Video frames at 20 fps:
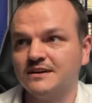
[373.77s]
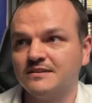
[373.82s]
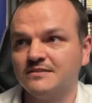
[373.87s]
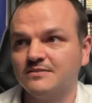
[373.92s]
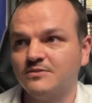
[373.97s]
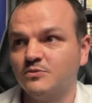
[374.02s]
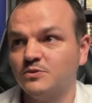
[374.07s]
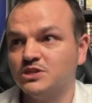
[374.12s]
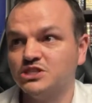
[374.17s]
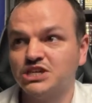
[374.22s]

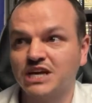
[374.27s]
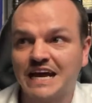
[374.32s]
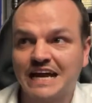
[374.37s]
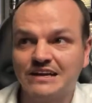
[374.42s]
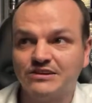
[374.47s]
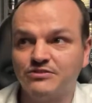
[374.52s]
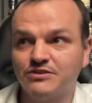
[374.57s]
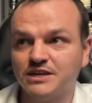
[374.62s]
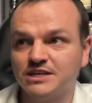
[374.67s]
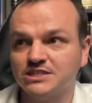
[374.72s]
which
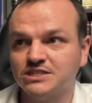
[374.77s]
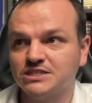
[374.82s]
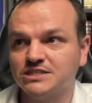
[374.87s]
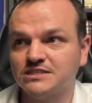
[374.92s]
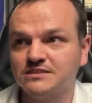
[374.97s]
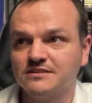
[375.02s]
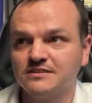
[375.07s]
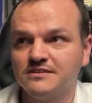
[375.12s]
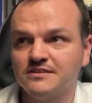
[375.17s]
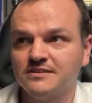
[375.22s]
address
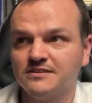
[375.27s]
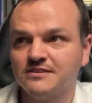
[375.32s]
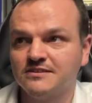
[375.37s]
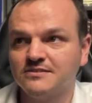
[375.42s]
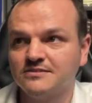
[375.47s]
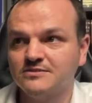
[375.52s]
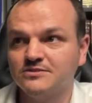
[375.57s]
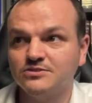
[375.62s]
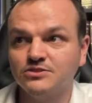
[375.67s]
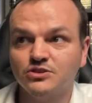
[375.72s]

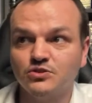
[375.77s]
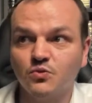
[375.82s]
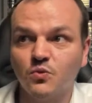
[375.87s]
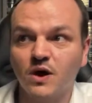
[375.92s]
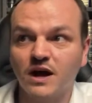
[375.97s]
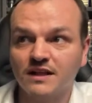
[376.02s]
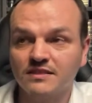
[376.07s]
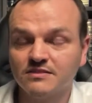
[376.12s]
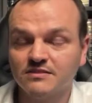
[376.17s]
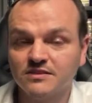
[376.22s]
do you
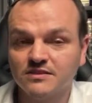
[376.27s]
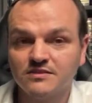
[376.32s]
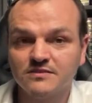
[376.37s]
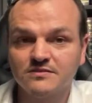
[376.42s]
want?